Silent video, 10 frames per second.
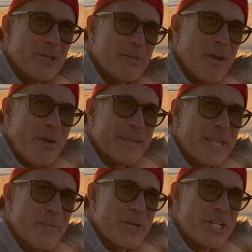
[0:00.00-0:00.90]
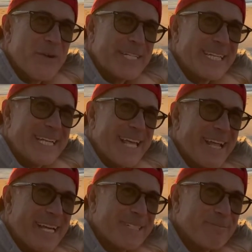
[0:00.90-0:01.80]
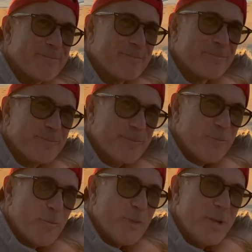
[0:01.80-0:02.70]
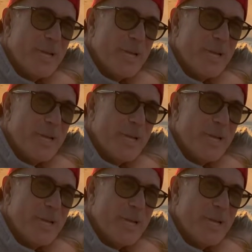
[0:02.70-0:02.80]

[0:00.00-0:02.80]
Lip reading: moment that we're sharing together. Are you